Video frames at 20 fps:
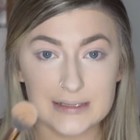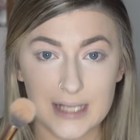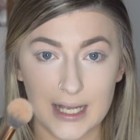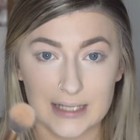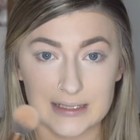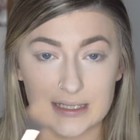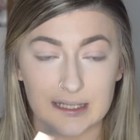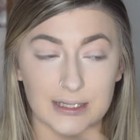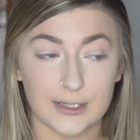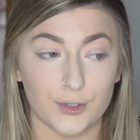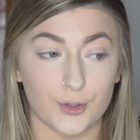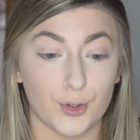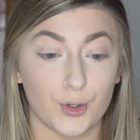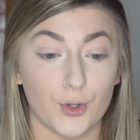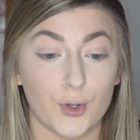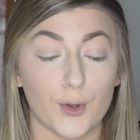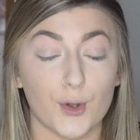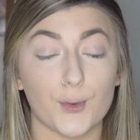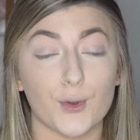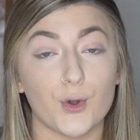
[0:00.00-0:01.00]
It has like a
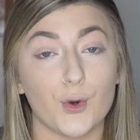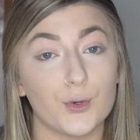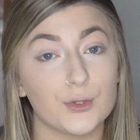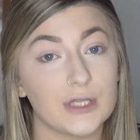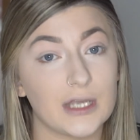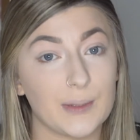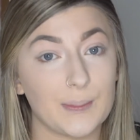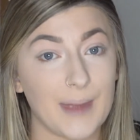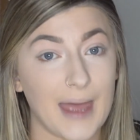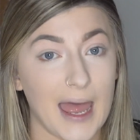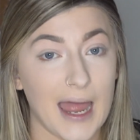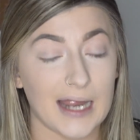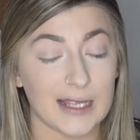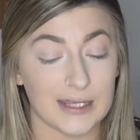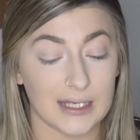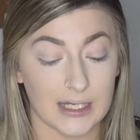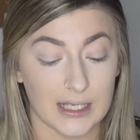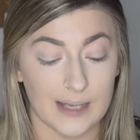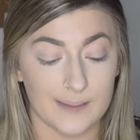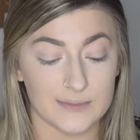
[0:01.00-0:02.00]
little golden bag
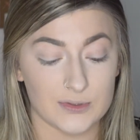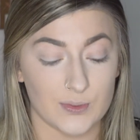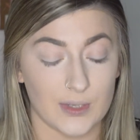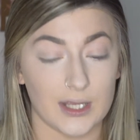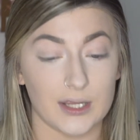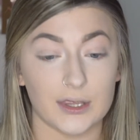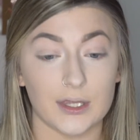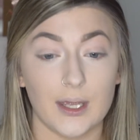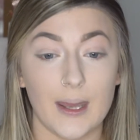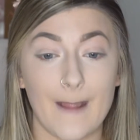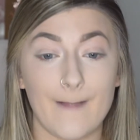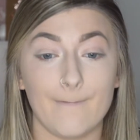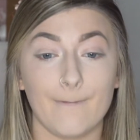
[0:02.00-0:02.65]
that it comes with.